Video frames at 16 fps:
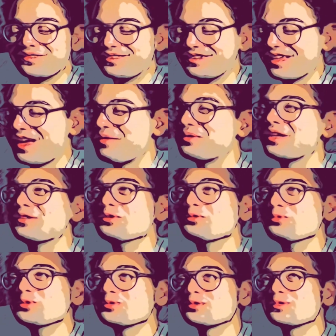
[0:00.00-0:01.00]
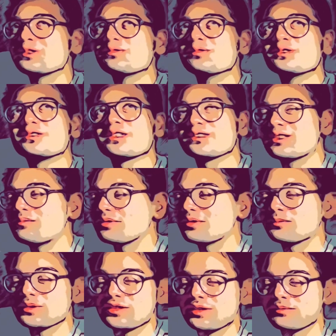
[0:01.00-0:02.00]
I mean, I don't want to give this example,
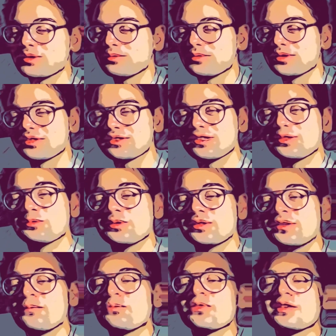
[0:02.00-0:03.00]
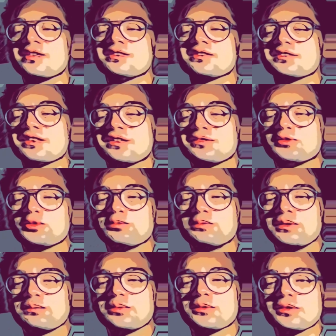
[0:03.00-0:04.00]
but I'm giving it anyway. It's like two
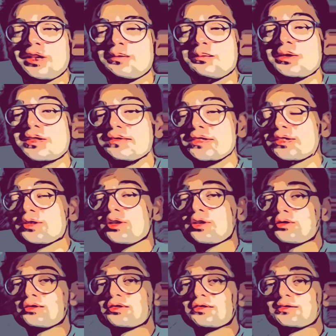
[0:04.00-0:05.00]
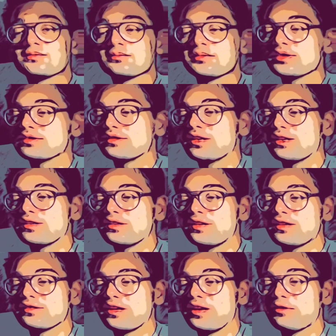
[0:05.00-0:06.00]
people are believing in God, but
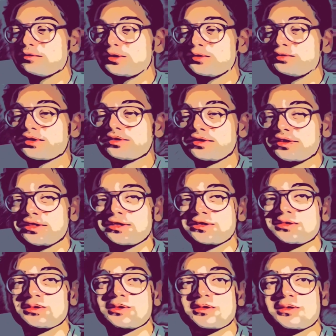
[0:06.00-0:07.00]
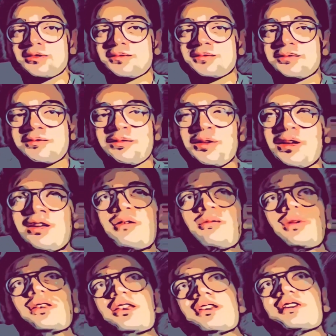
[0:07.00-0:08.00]
they have different religions.
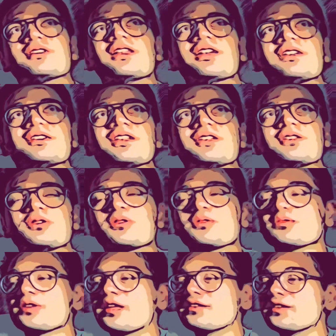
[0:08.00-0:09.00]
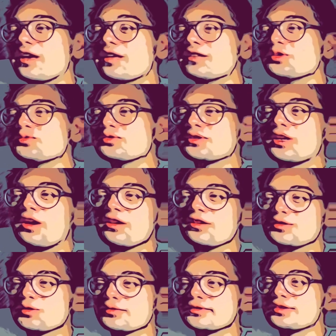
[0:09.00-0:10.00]
But it's like that, you know. And the head of the cult
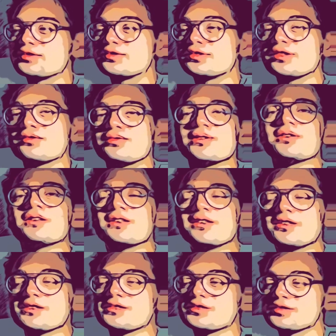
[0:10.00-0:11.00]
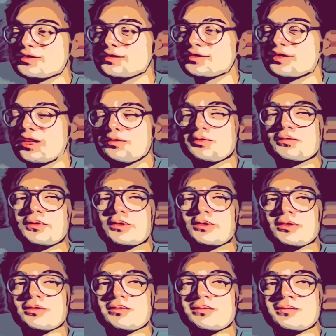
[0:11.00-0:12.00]
of the string theory is Edward
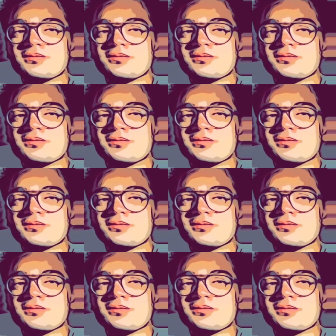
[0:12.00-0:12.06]
Witten.